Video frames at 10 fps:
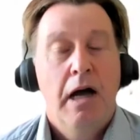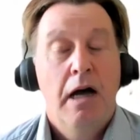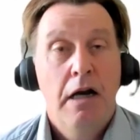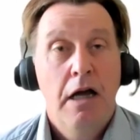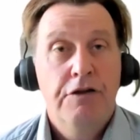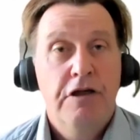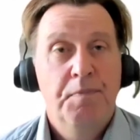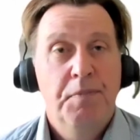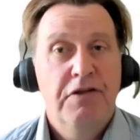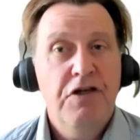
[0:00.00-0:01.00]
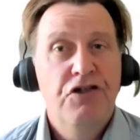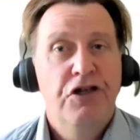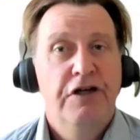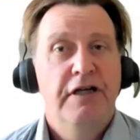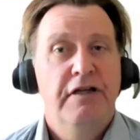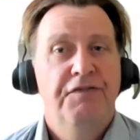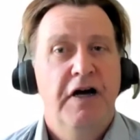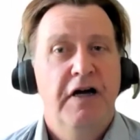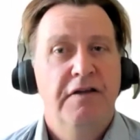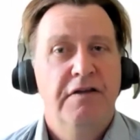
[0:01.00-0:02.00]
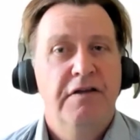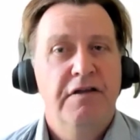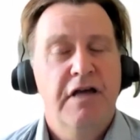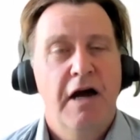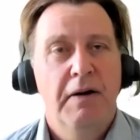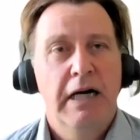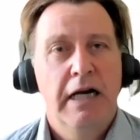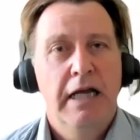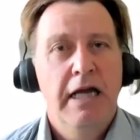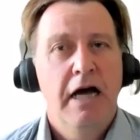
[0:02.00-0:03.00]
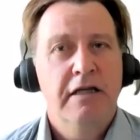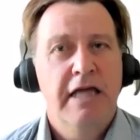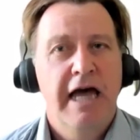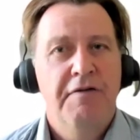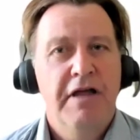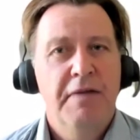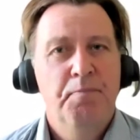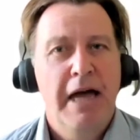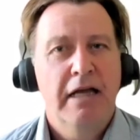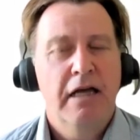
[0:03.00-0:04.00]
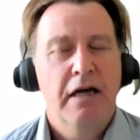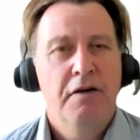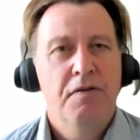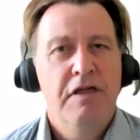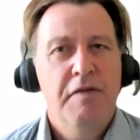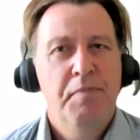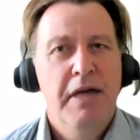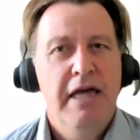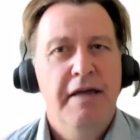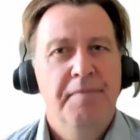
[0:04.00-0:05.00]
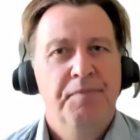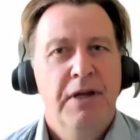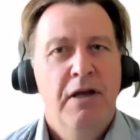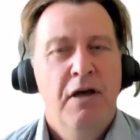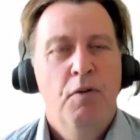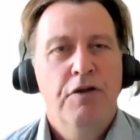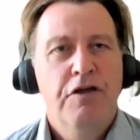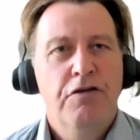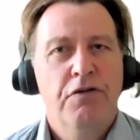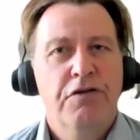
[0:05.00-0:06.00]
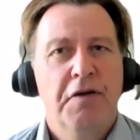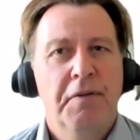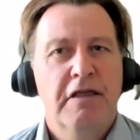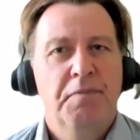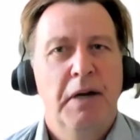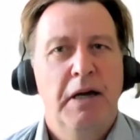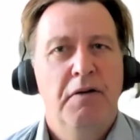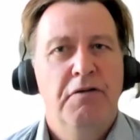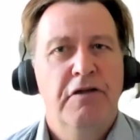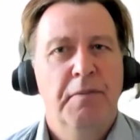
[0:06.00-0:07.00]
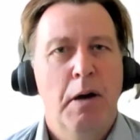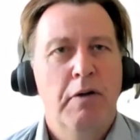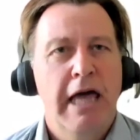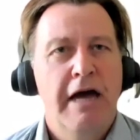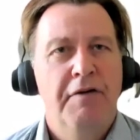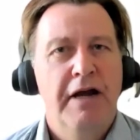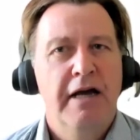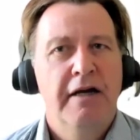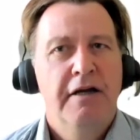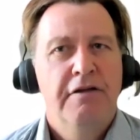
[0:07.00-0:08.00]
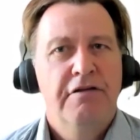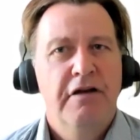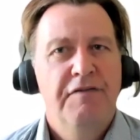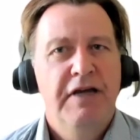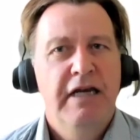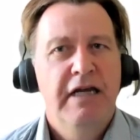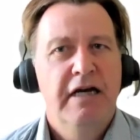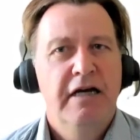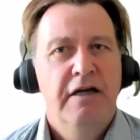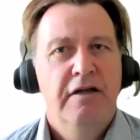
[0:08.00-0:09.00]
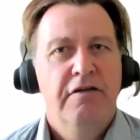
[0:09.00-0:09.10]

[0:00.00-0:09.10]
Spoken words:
Our largest position in the funds is currently Hungarian bank OTP, which is also exposed to Bulgaria, Slovenia,